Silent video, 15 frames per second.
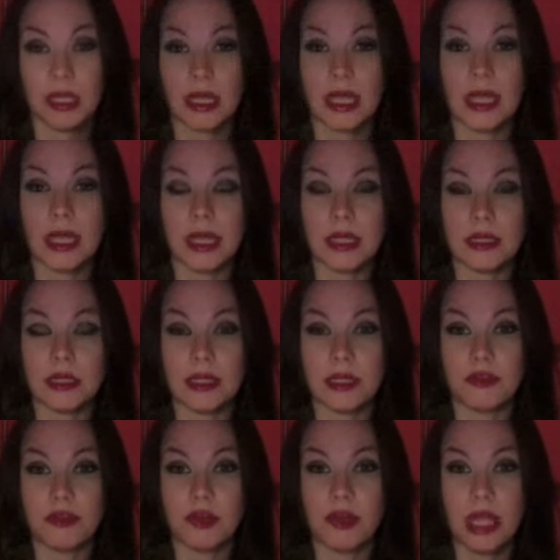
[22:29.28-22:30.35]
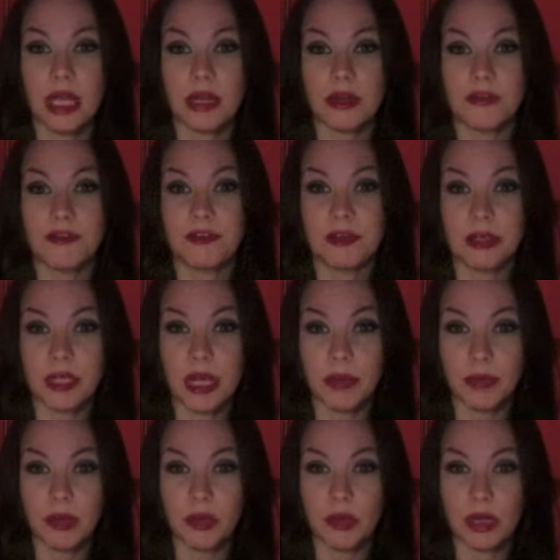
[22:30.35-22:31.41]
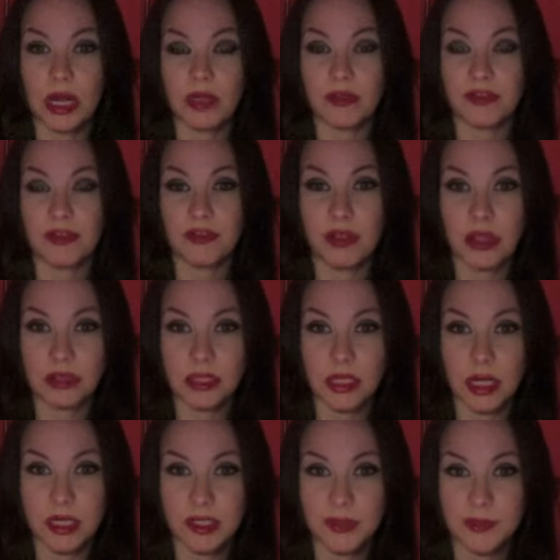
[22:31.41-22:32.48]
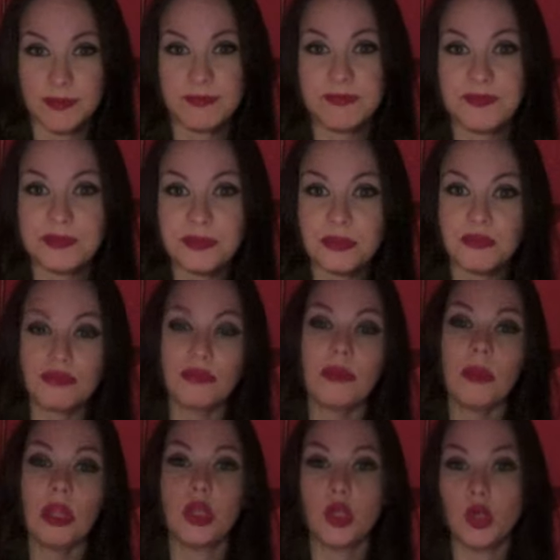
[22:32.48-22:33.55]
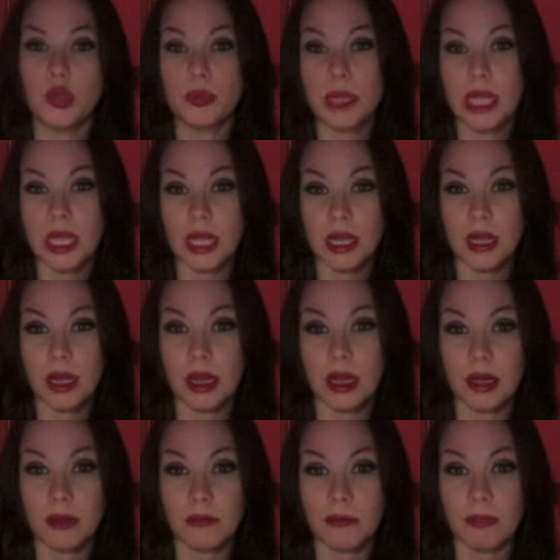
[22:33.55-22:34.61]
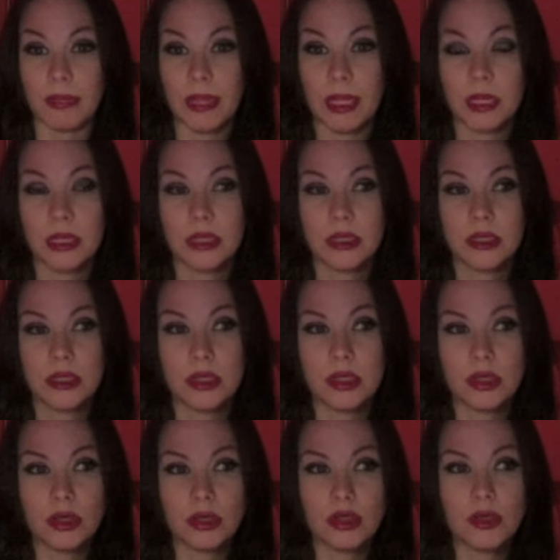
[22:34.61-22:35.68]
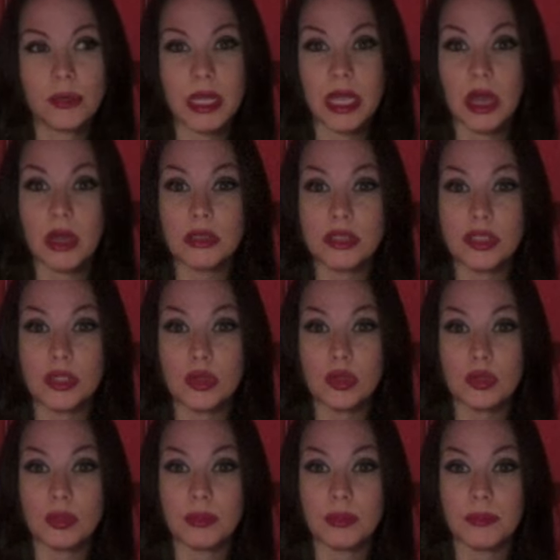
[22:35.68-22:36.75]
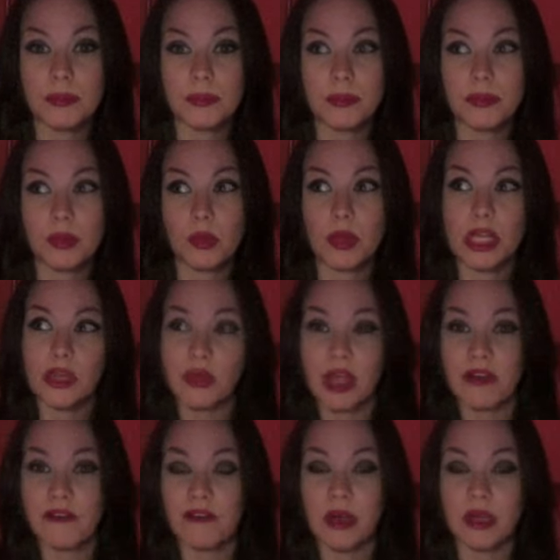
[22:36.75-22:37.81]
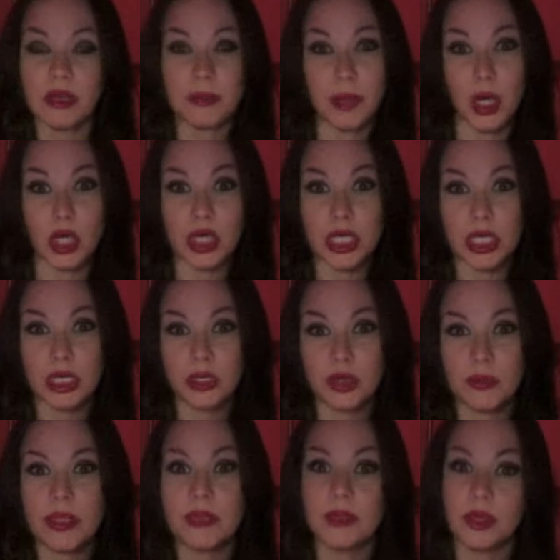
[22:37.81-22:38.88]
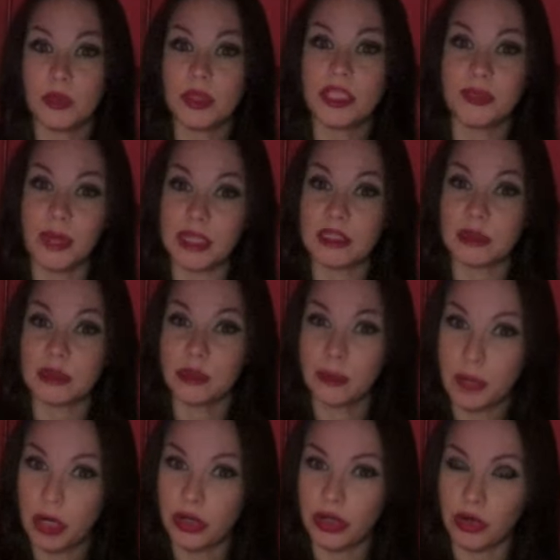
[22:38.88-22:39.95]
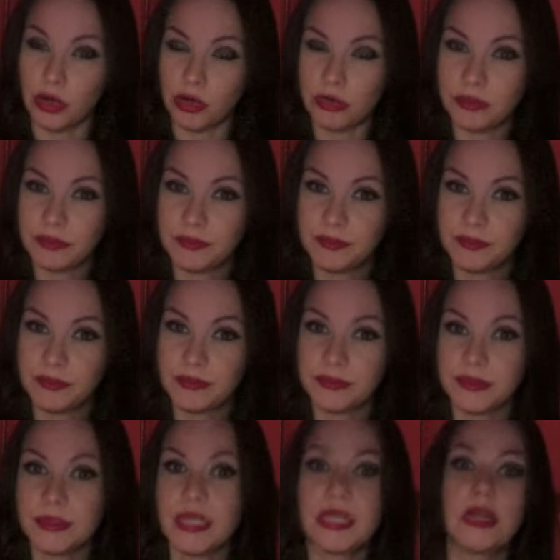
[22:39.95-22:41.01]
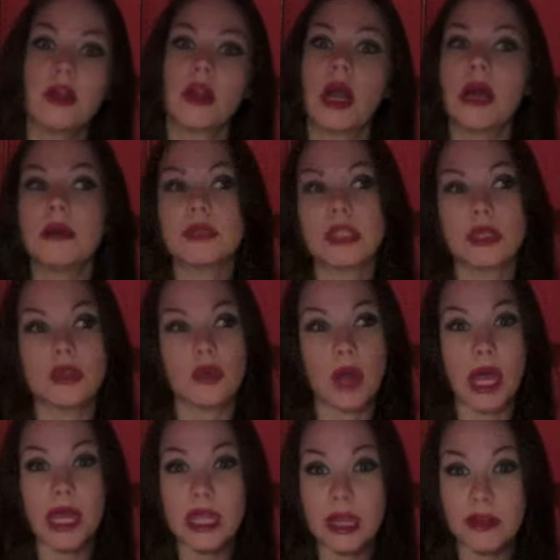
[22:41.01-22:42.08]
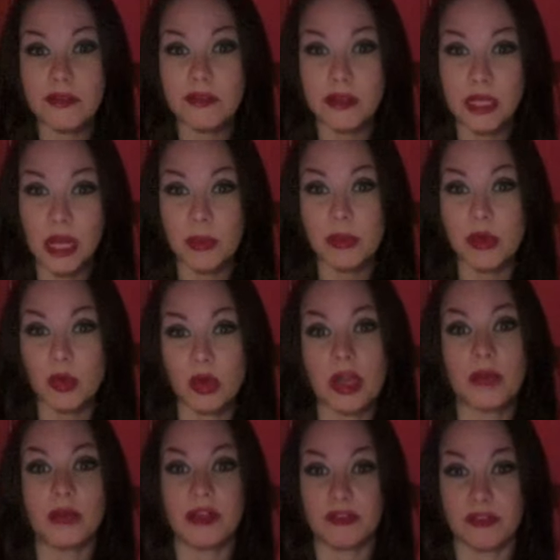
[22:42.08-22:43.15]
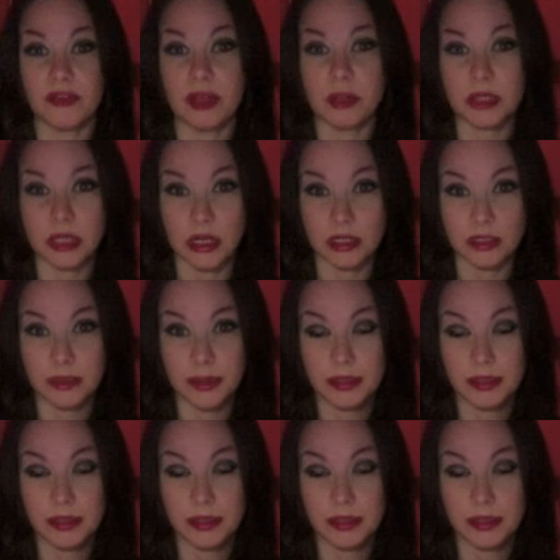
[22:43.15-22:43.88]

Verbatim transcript: And if you have Capricorn on the fifth house cusp, you may, you know, you may also, the way you have fun and party, you may be a responsible partier. Like here, I'll tell you, I have Capricorn on my fifth house cusp.